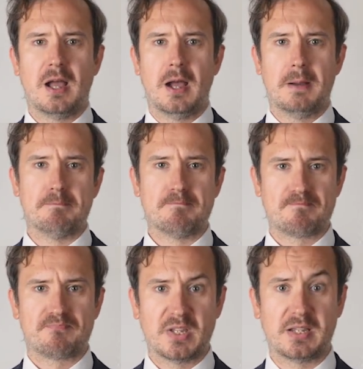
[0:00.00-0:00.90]

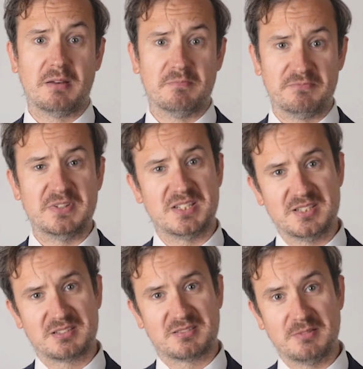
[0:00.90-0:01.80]
Again, this
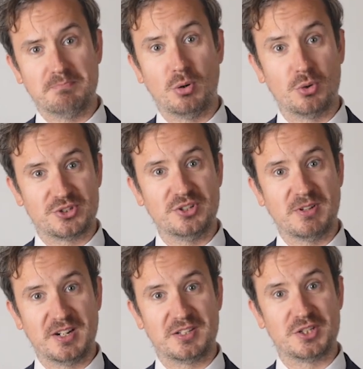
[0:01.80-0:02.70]
is important,
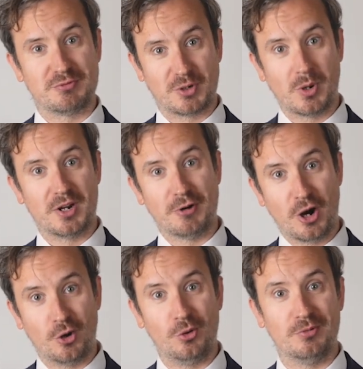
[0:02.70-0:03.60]
and it does require a
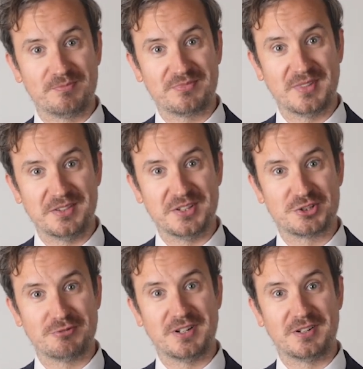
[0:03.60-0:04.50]
whole
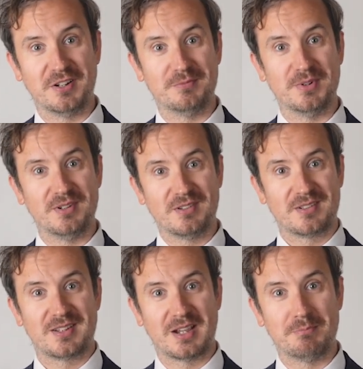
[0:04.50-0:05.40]
industry and government
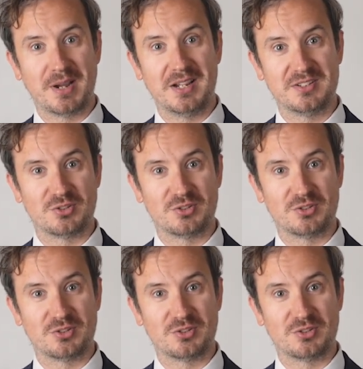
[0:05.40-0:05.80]
campaign to